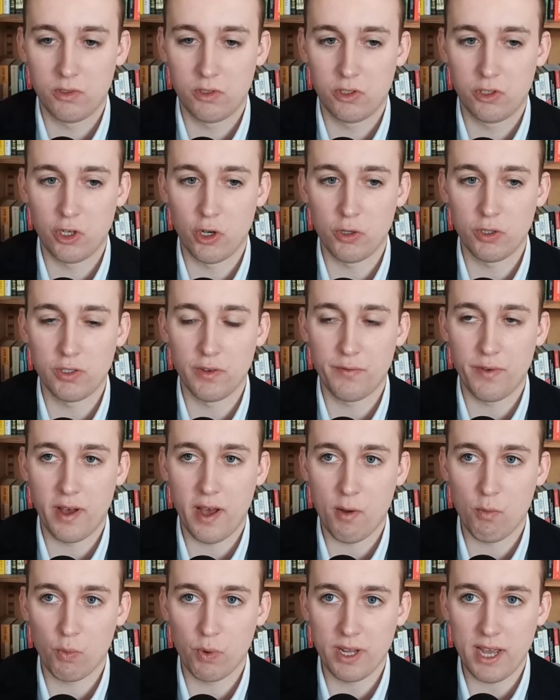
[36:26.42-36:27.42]
Joseph,
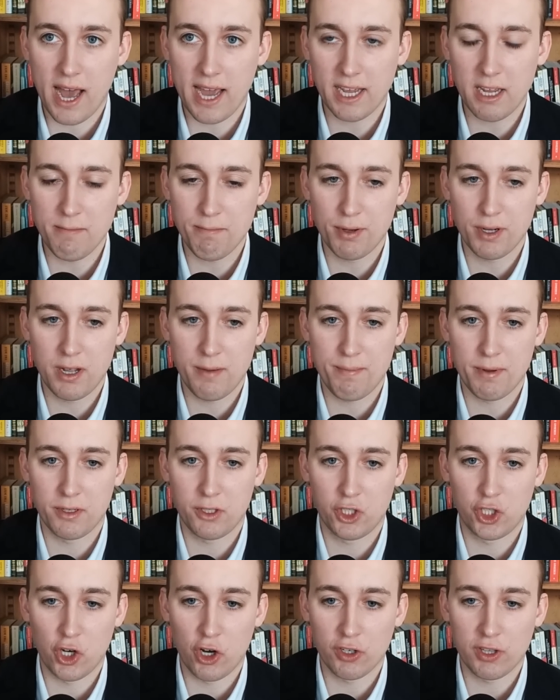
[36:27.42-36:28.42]
we I can put up a
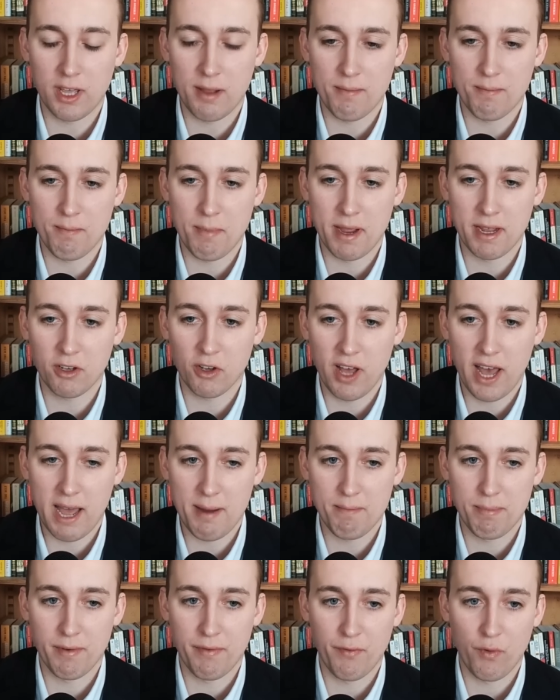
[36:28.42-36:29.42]
chart that Michael
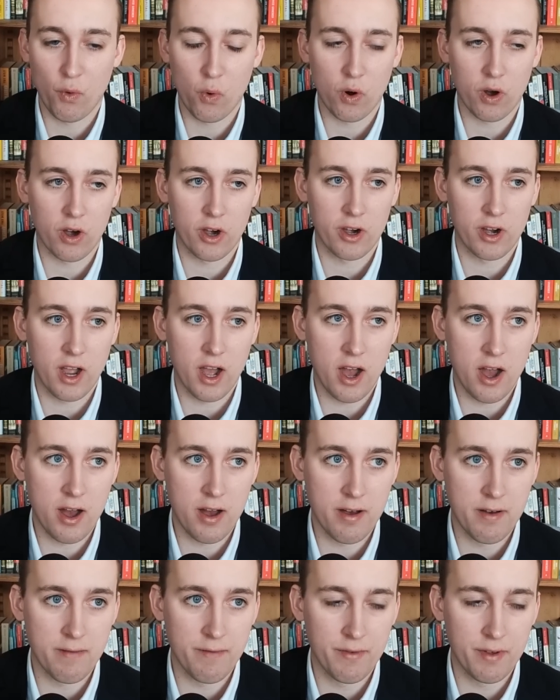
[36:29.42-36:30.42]
had before
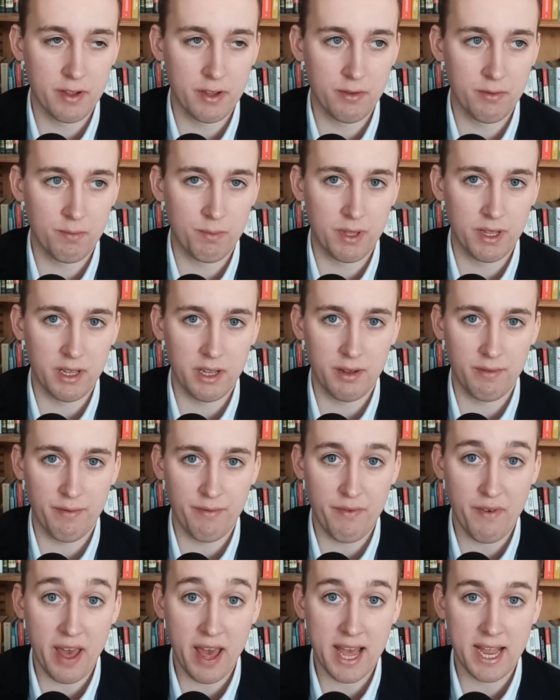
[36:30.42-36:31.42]
of the
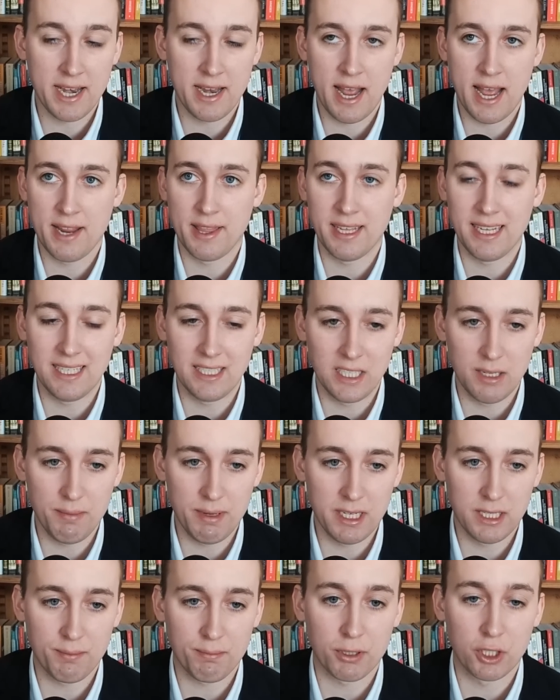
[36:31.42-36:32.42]
Fed and the
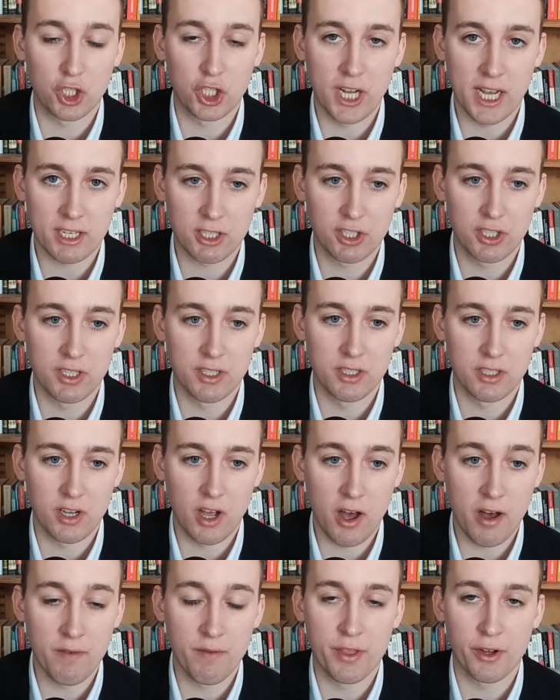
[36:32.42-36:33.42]
ECB's projections
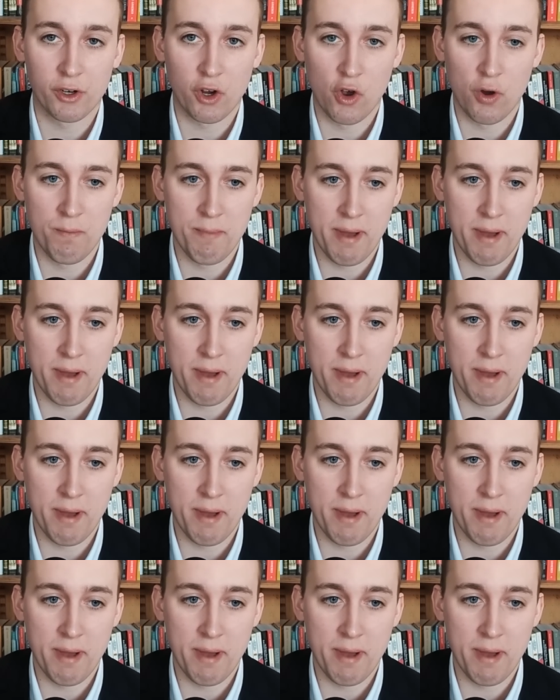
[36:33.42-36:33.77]
of their own